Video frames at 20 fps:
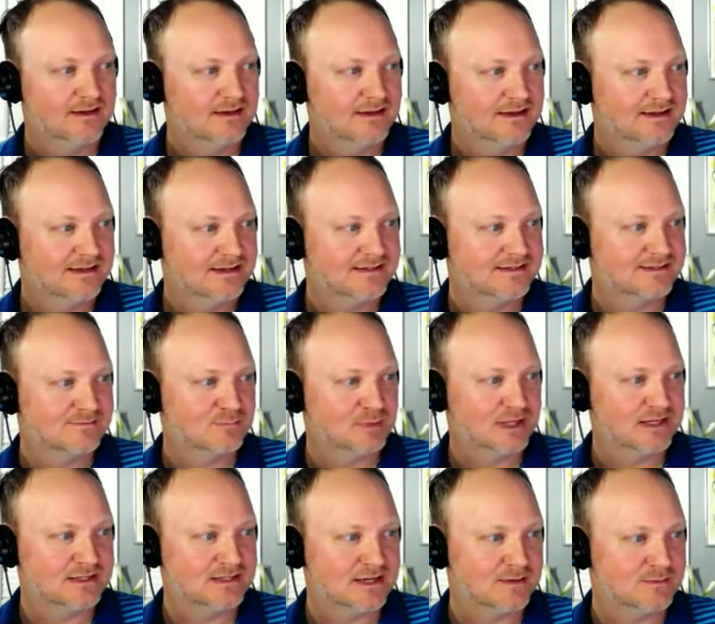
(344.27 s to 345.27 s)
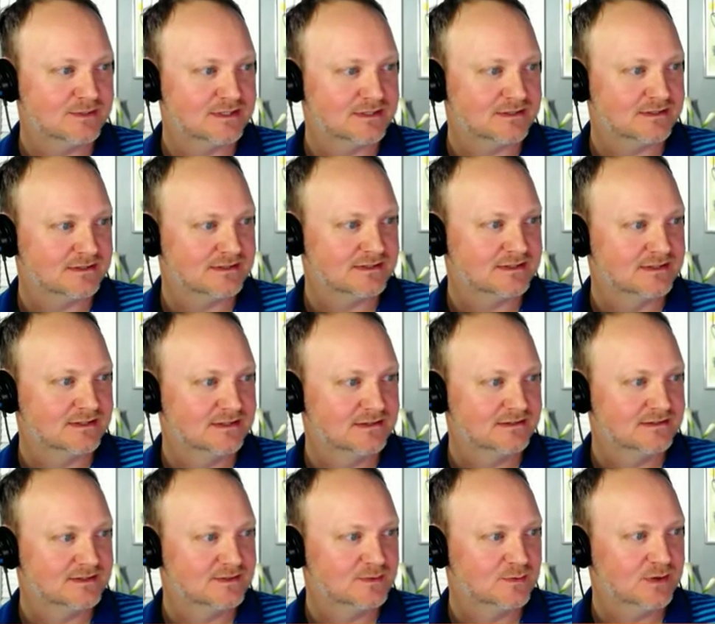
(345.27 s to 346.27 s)
is Blake Jamieson
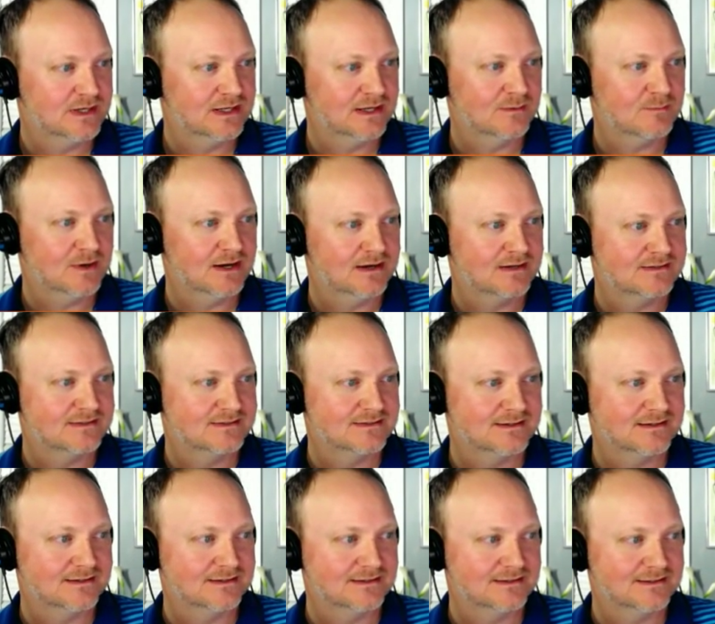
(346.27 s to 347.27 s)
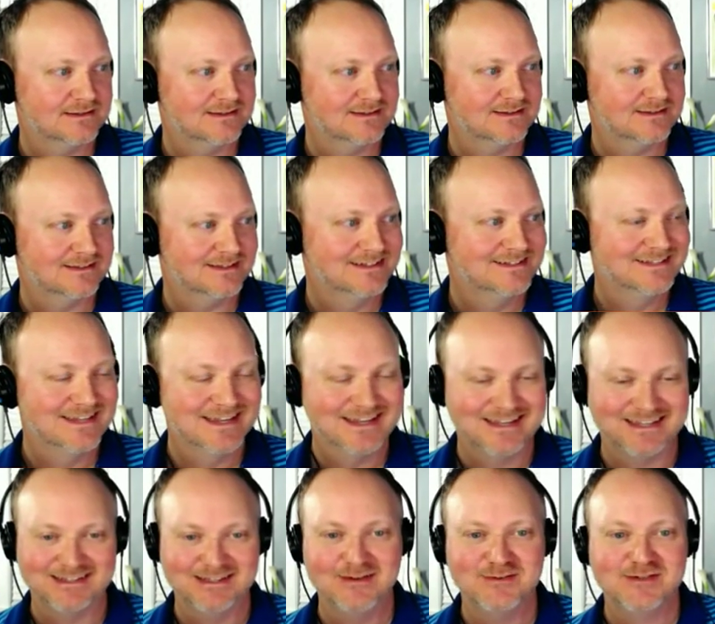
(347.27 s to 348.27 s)
tweeting about taking a
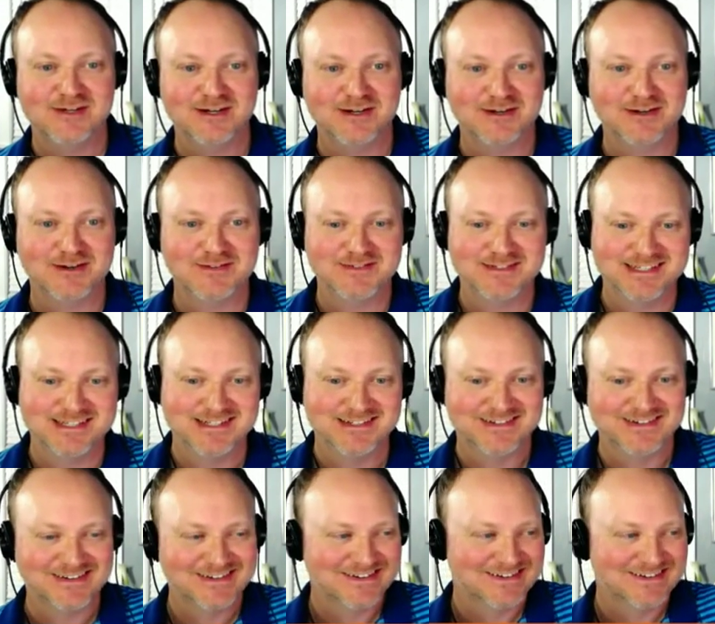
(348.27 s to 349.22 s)
left shark off a Tinder.